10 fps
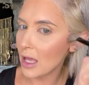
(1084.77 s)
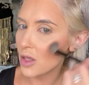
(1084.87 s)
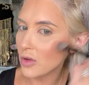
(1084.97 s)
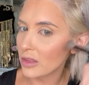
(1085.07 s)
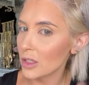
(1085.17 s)

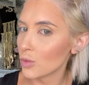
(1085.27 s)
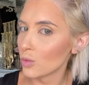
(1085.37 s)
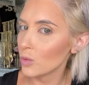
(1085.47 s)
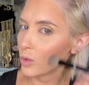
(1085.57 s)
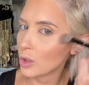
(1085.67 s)
You get this
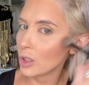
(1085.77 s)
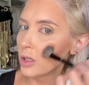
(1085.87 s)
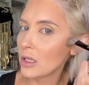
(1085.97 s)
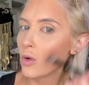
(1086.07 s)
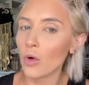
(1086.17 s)

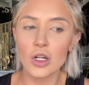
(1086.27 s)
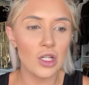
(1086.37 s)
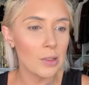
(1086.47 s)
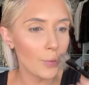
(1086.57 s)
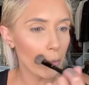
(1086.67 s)
really
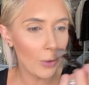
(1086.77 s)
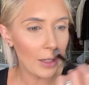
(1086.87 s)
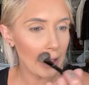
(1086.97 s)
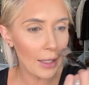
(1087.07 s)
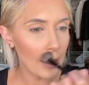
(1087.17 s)
gorgeous,
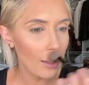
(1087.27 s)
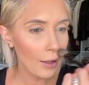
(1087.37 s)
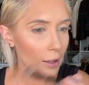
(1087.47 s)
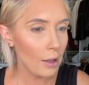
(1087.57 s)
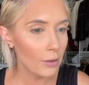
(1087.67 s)
pretty,
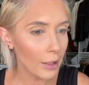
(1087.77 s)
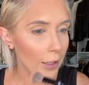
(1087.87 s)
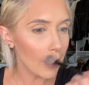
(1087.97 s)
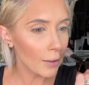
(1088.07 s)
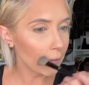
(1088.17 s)

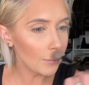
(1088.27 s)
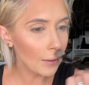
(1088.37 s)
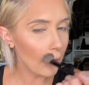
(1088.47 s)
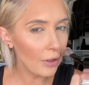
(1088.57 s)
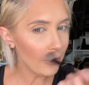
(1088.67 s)
like
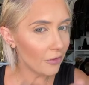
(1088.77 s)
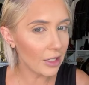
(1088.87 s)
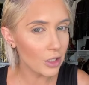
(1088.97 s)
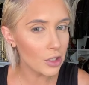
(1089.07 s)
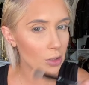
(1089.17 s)
glowy
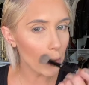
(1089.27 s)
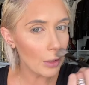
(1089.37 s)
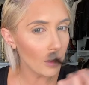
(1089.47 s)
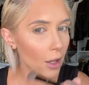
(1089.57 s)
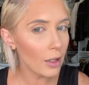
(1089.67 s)
finish dewy
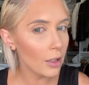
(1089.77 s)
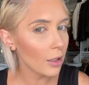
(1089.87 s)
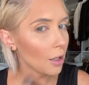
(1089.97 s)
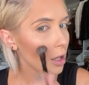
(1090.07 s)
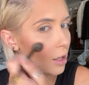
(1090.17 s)
look.
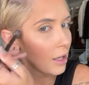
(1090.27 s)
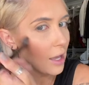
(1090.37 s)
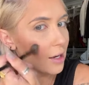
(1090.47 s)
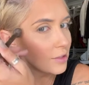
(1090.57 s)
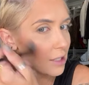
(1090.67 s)

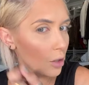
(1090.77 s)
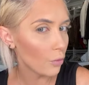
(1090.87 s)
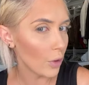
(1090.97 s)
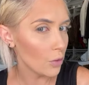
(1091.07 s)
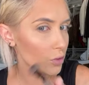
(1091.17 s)
And it's like a
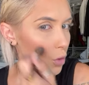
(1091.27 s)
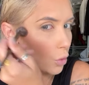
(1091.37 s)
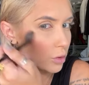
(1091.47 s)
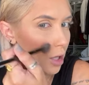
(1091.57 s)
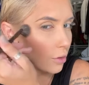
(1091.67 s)
rose
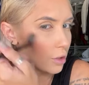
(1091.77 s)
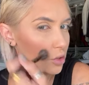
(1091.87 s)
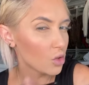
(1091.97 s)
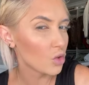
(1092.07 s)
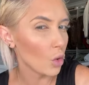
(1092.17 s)
gold color. It's
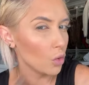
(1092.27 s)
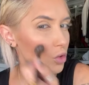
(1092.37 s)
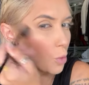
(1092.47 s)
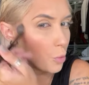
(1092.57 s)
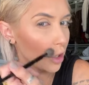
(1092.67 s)
so,
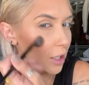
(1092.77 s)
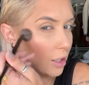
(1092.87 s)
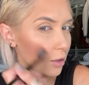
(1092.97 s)
so pretty.